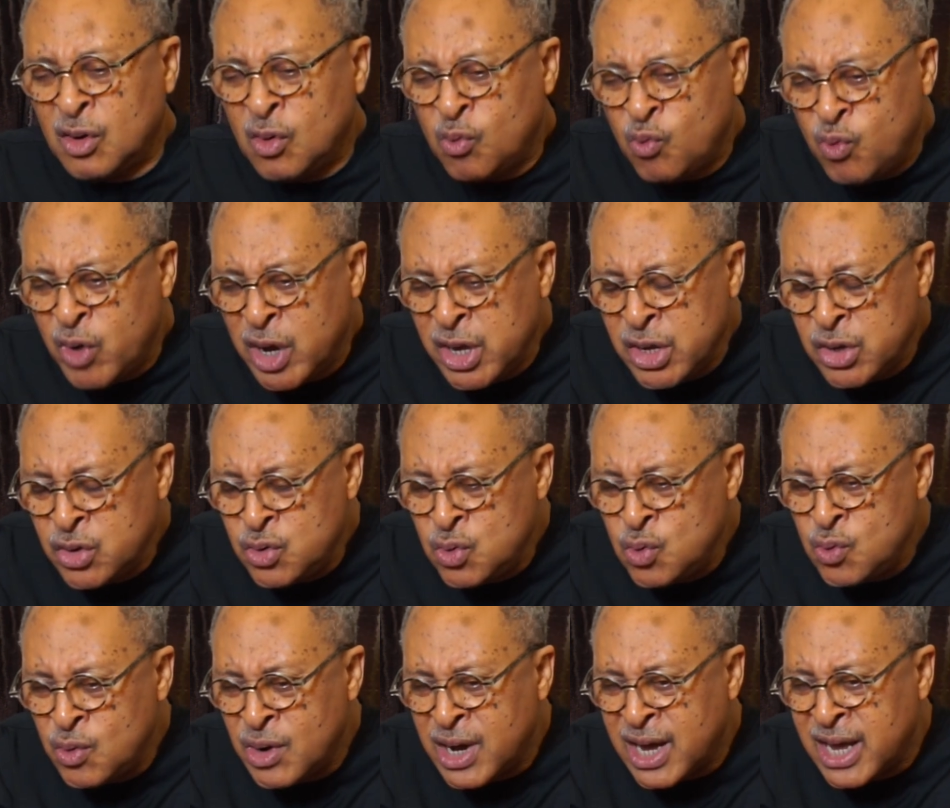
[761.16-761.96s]
When
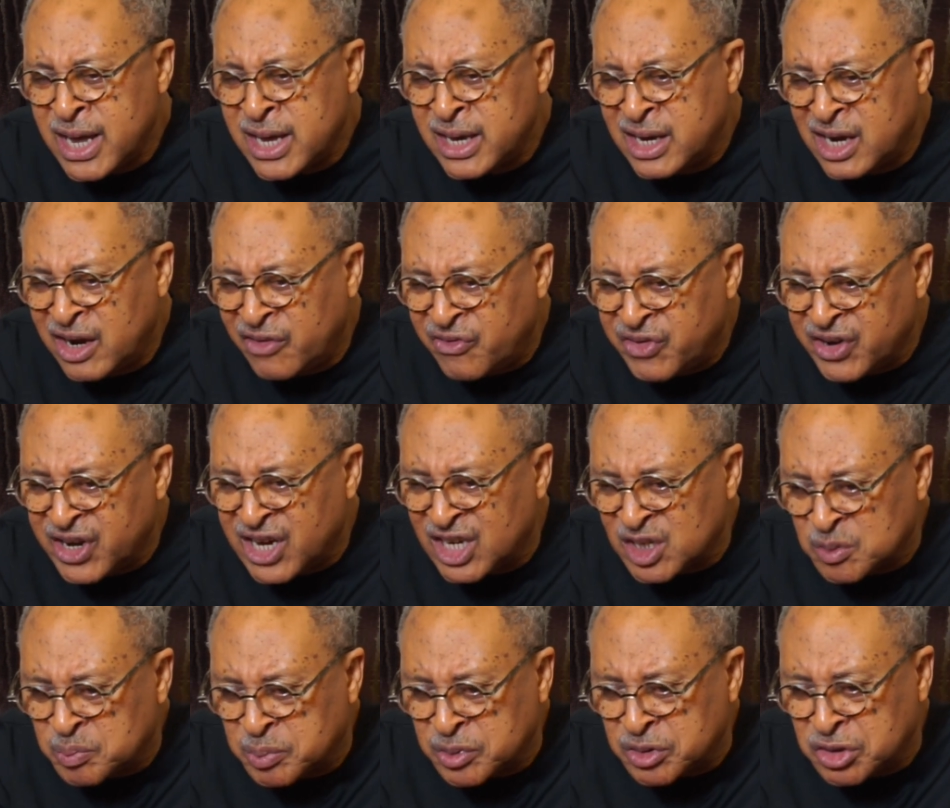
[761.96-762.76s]
you are in
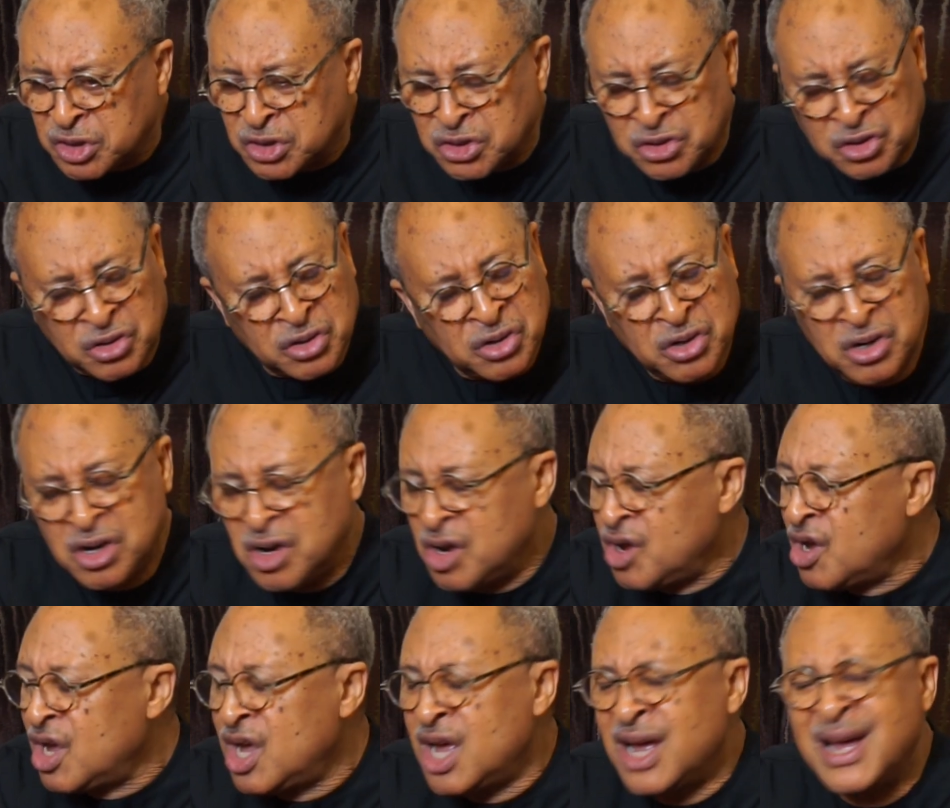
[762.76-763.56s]
Africa's position,
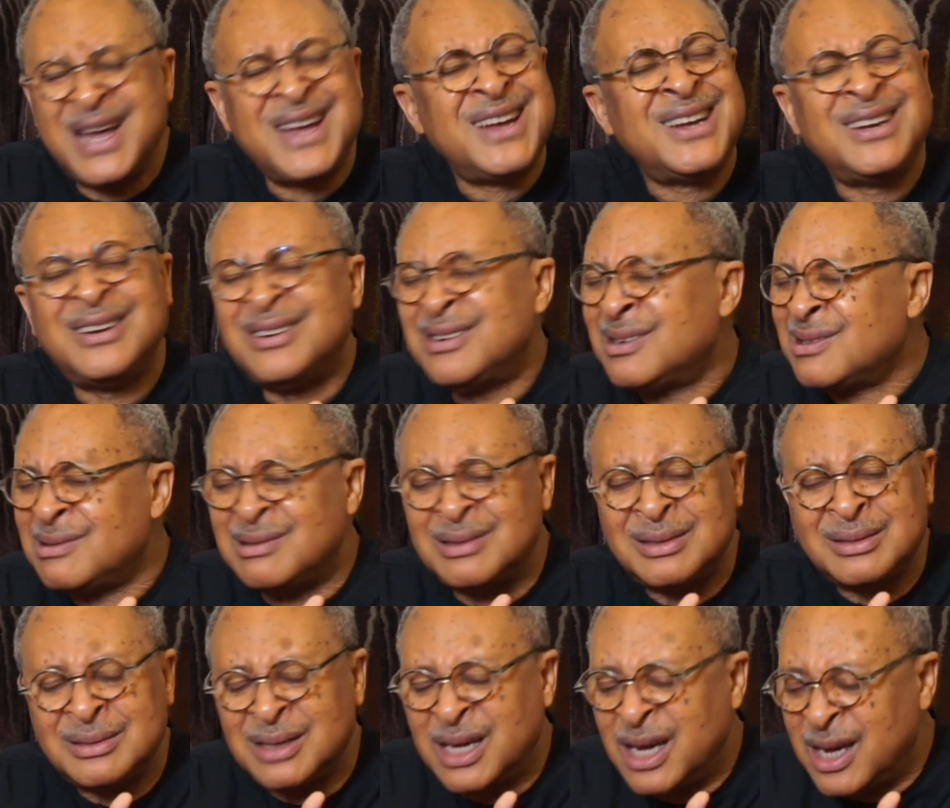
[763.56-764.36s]

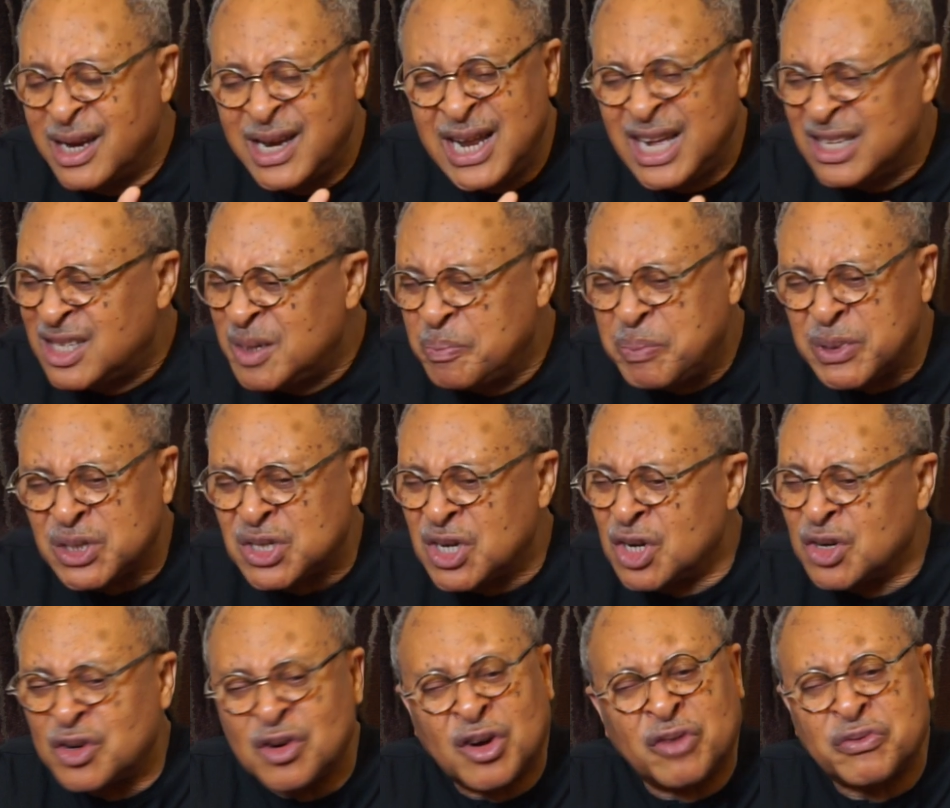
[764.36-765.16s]

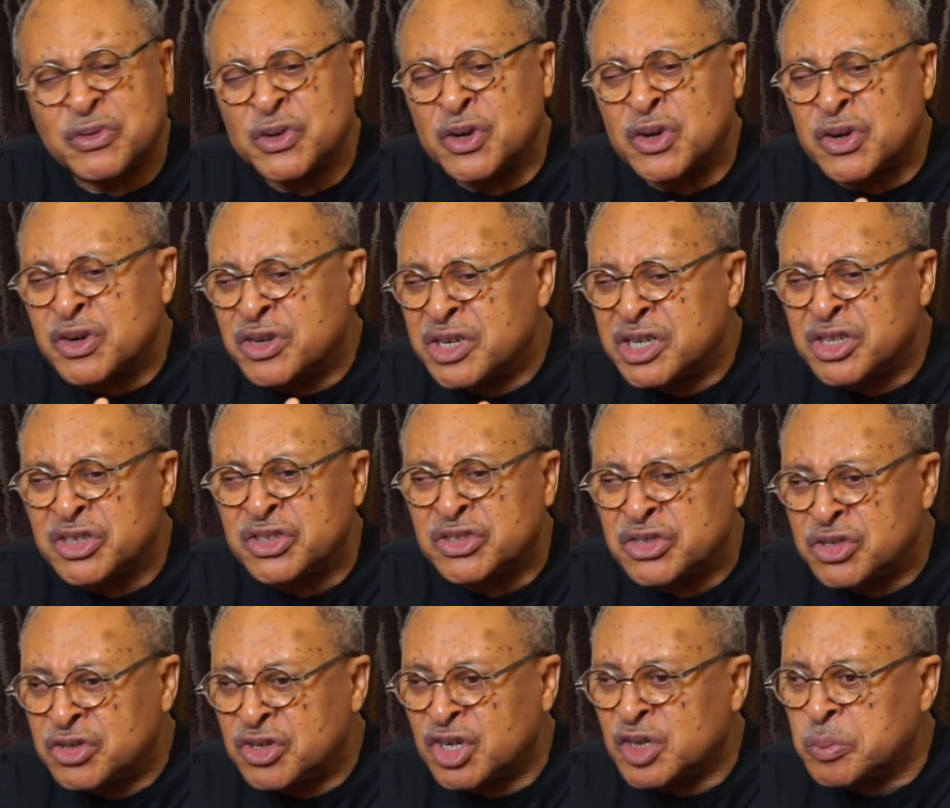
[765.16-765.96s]
90% of your real
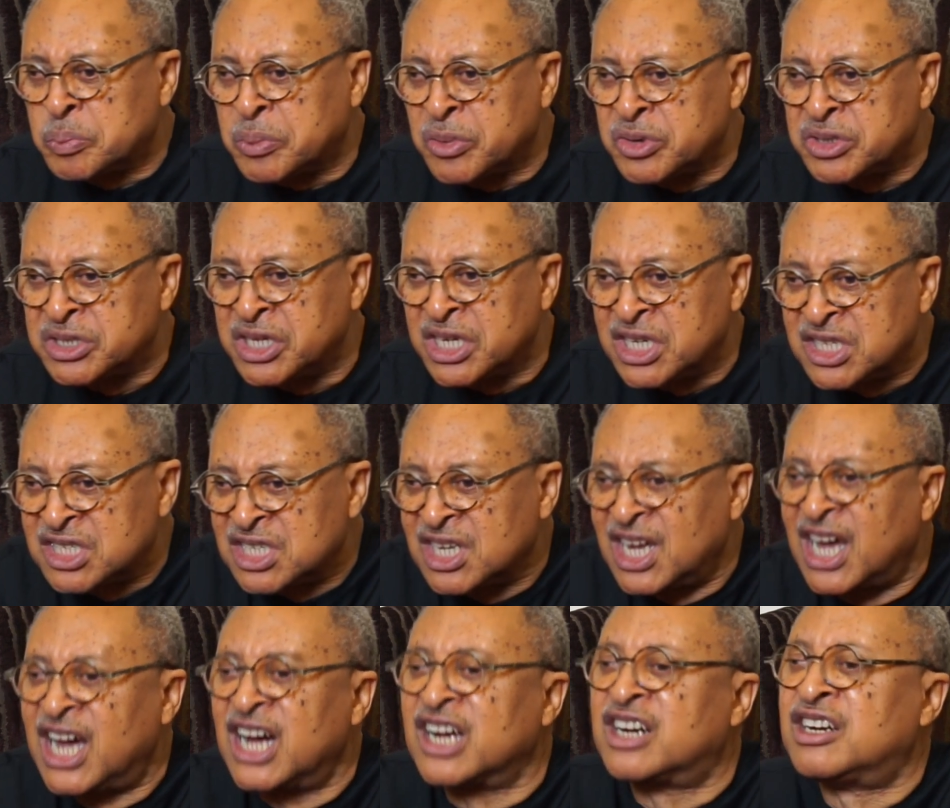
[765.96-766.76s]
serious projects
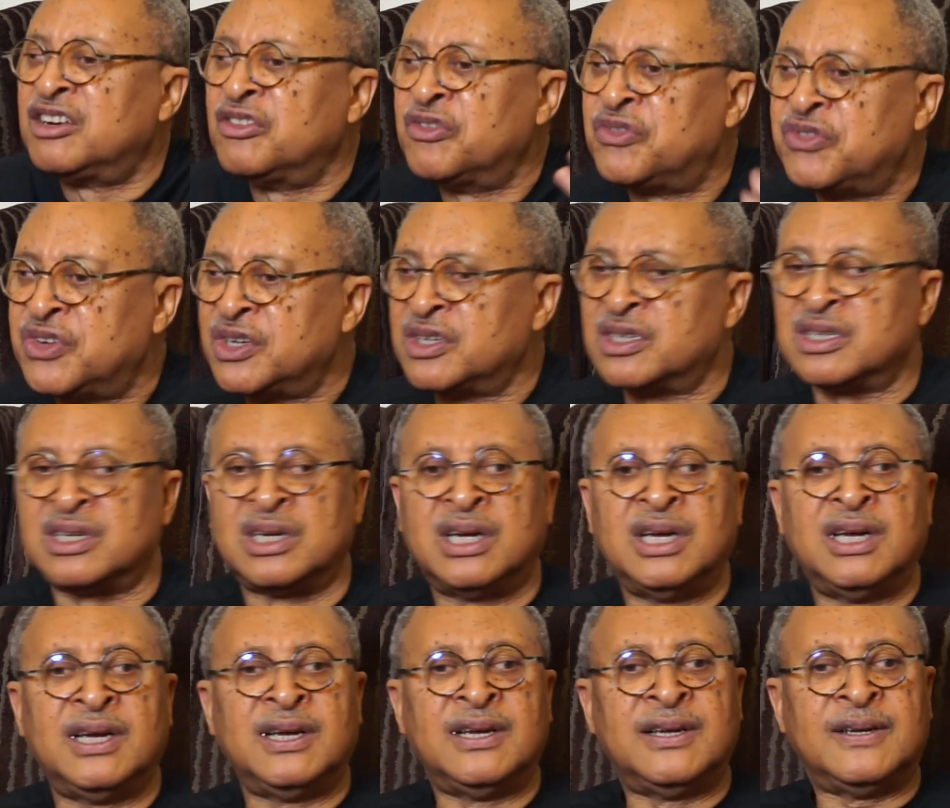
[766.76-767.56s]
are greenfield.
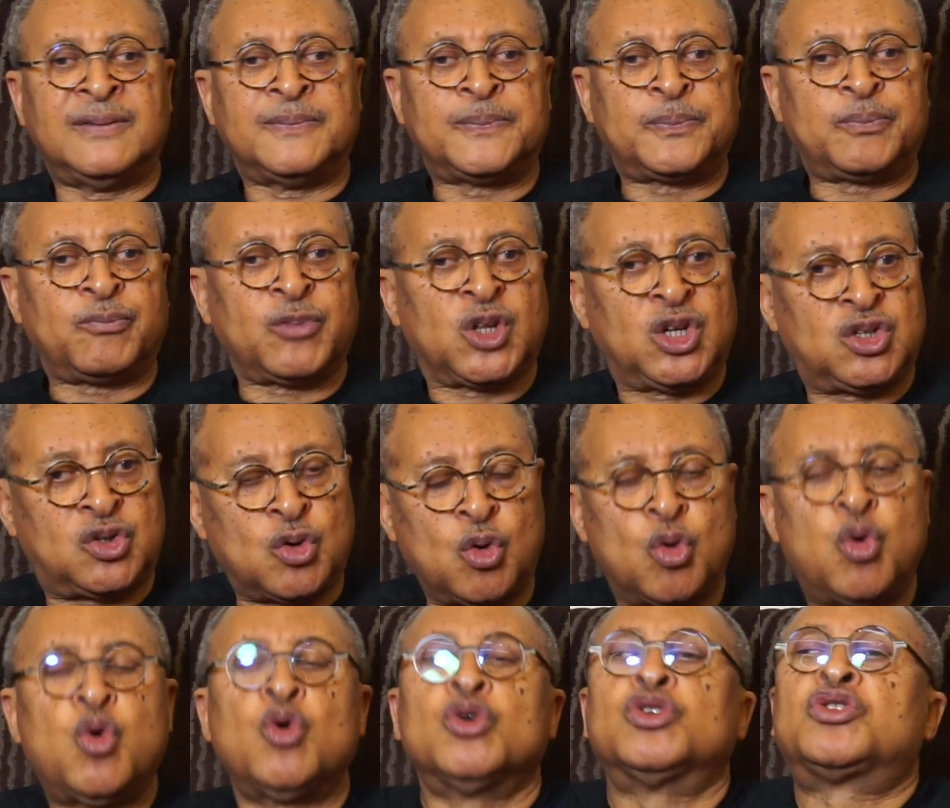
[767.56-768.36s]
So
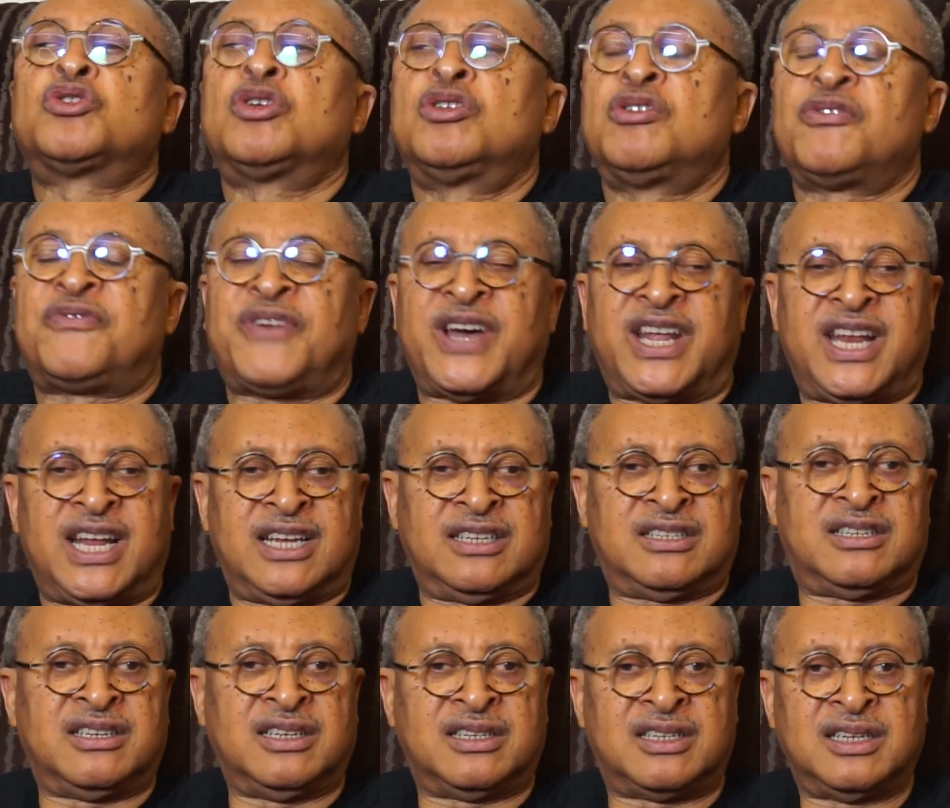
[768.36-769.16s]
who is going to
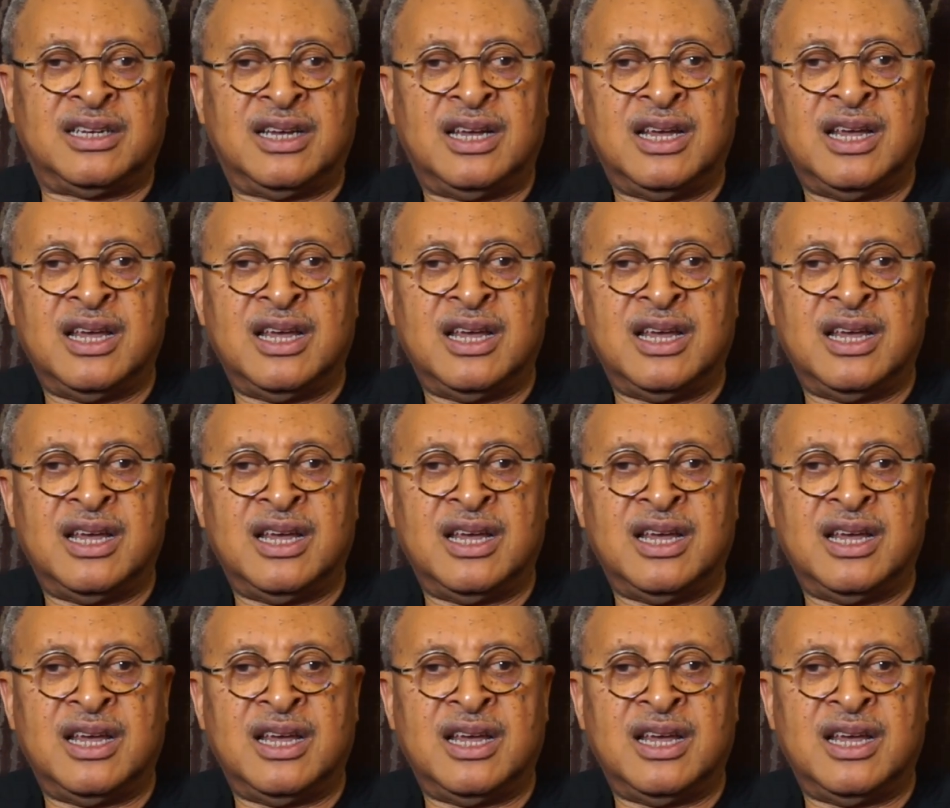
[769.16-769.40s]
finance it?